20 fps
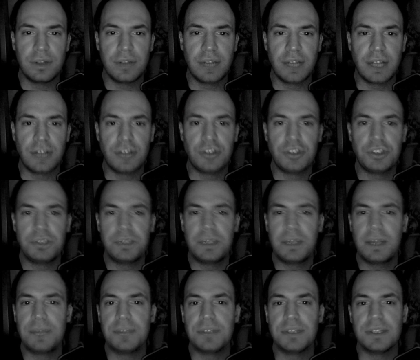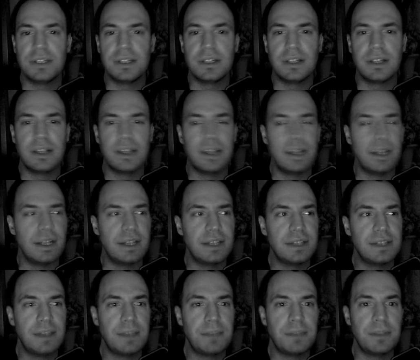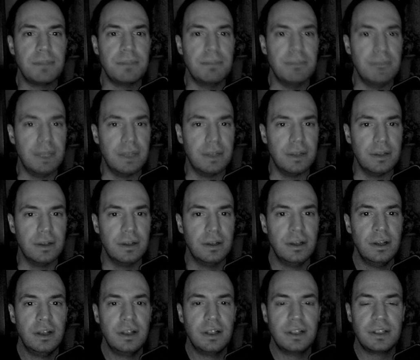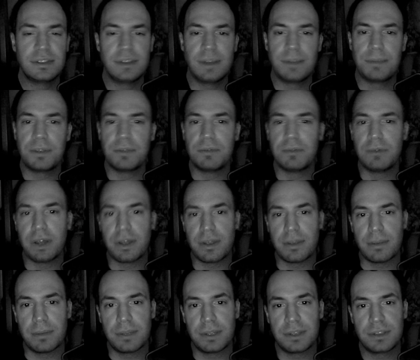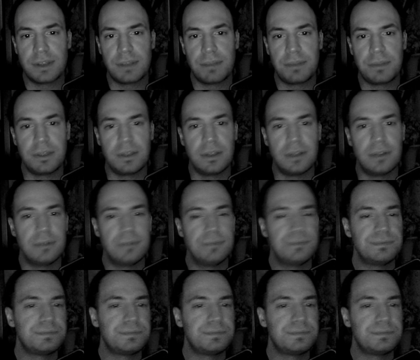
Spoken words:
Like there just becomes an accepted meter, accepted rhythm, accepted